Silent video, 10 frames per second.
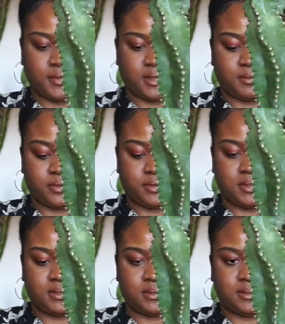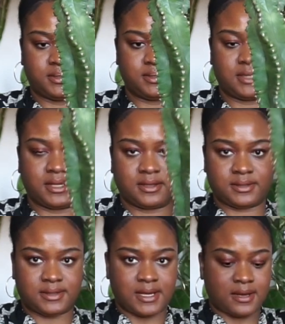I'm going to take
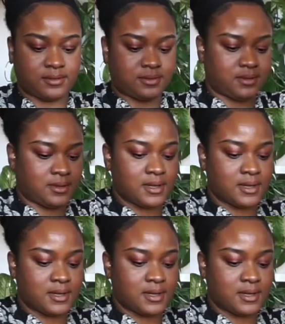this down